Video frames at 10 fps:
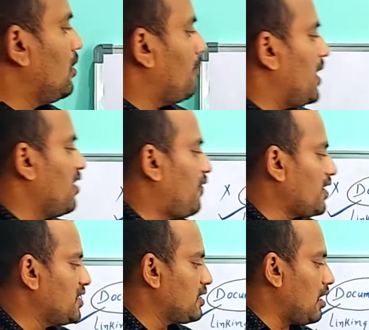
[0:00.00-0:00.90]
Main
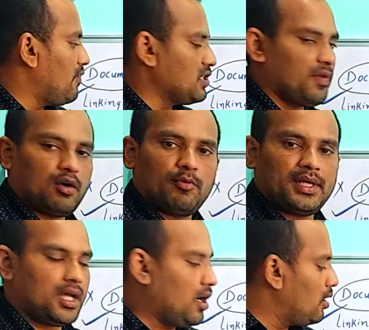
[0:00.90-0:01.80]
function is always followed by
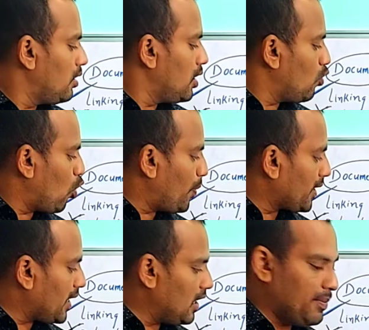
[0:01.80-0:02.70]
the open
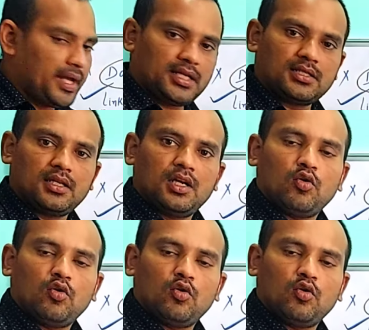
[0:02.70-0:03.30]
curly brace.